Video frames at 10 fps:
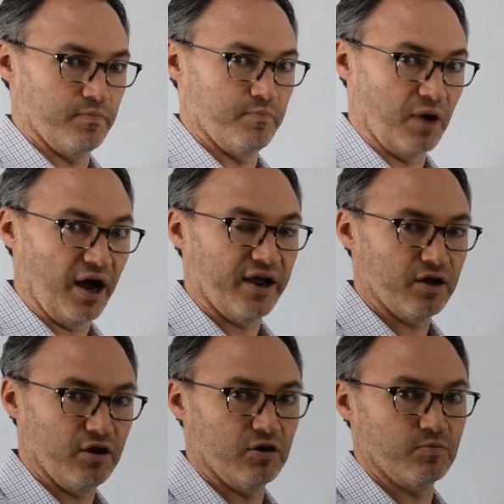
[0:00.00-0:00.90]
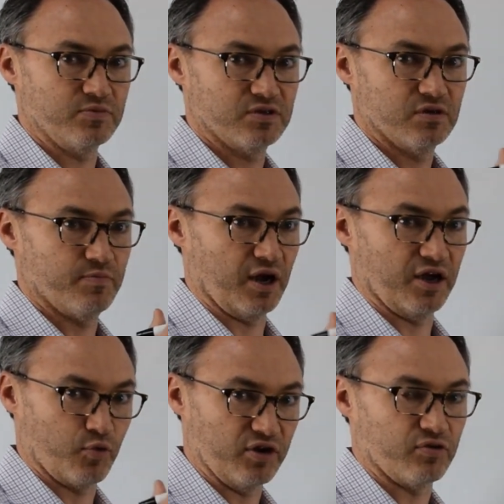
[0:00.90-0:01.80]
buying homes,
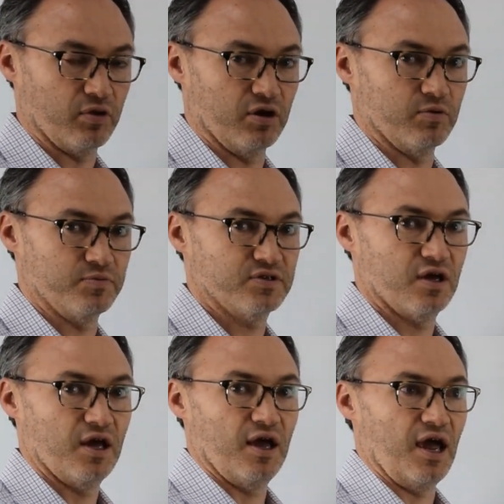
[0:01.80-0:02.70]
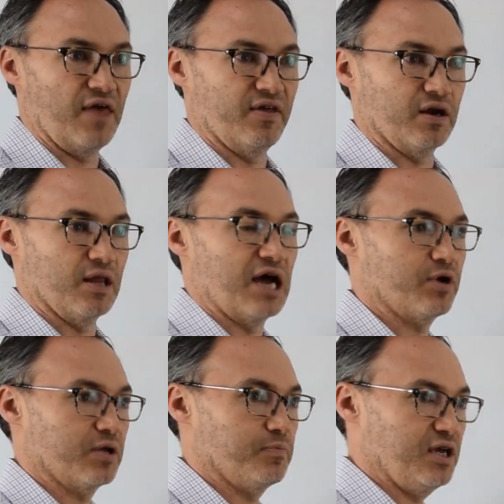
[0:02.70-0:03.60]
buying rental homes, and then
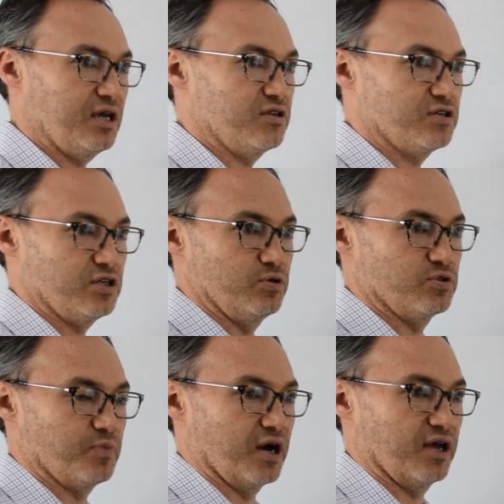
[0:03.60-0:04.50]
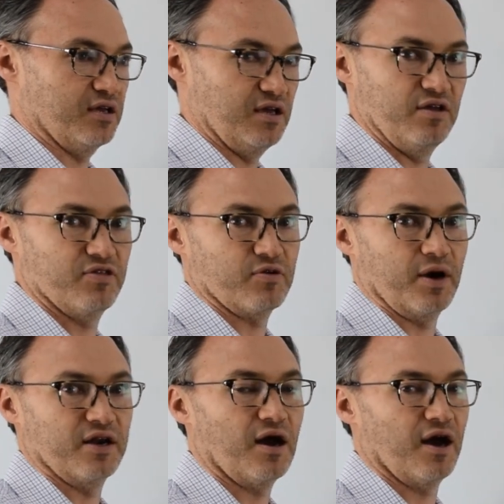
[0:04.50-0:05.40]
allowing me to use my ETH or
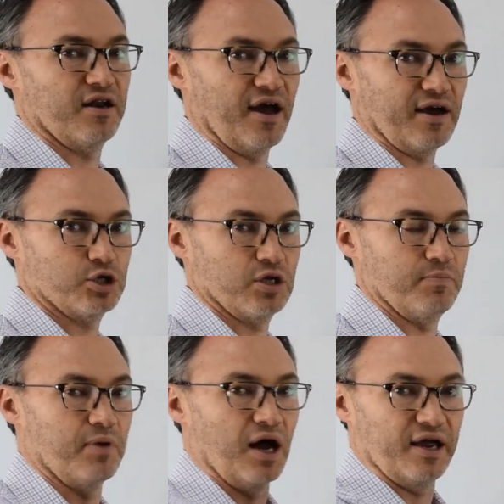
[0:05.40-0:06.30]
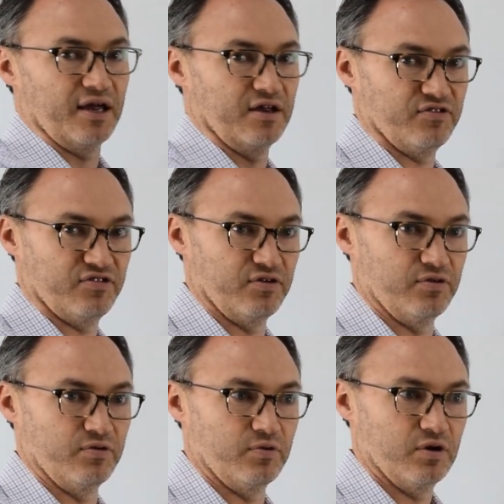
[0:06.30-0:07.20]
my DAI to actually buy
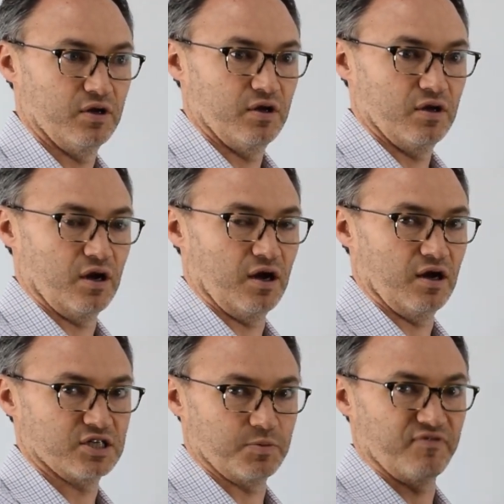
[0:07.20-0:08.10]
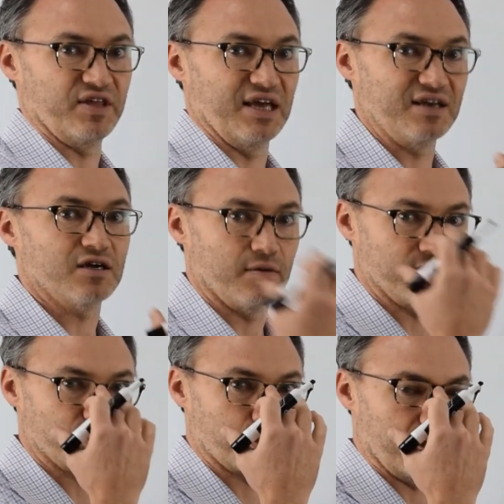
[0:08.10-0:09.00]
into some of the
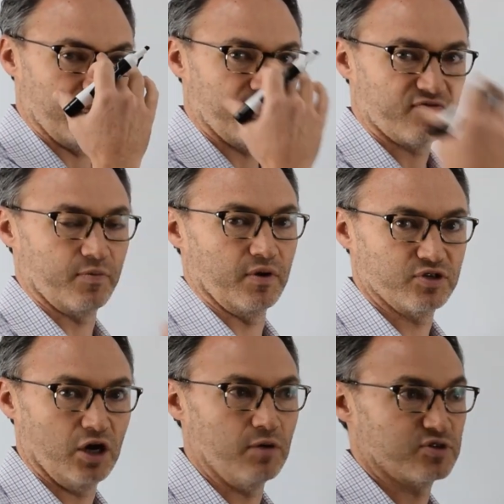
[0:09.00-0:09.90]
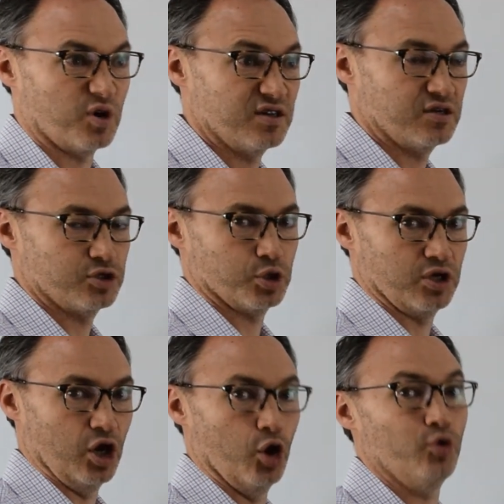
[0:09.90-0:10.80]
income stream from those homes. So I
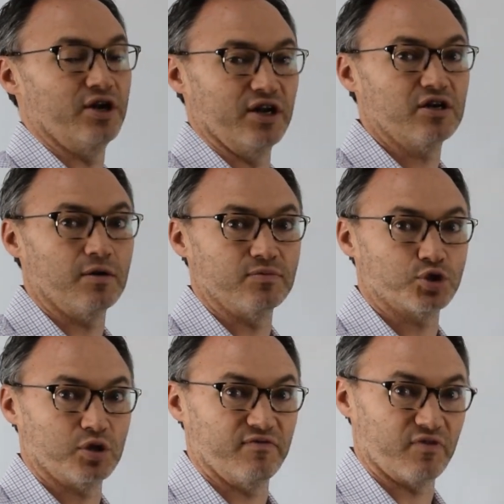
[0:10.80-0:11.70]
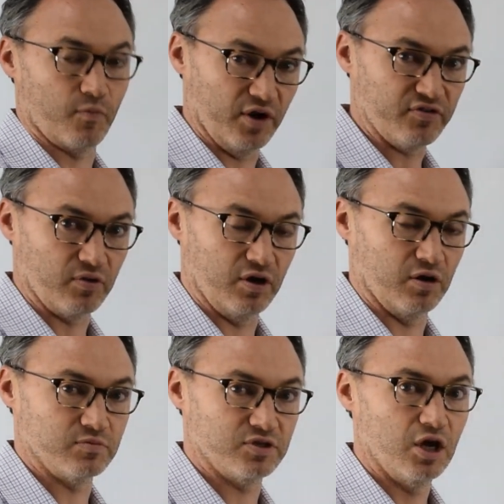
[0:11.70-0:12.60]
essentially own an income stream from rental
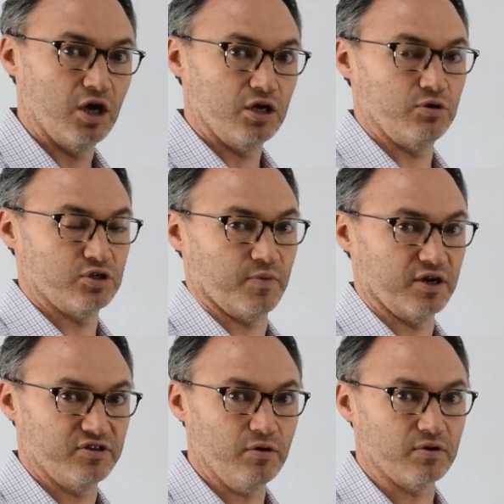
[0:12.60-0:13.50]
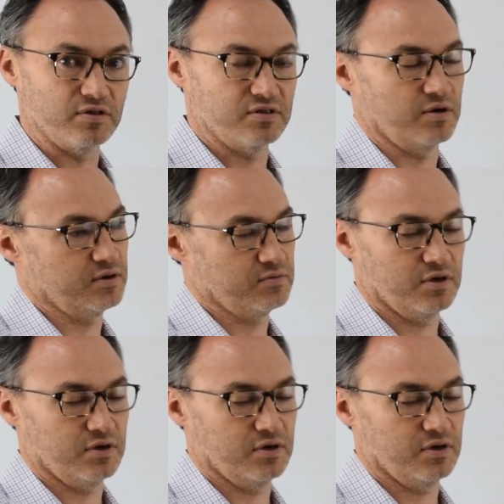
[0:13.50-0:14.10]
homes using my tokens. Now,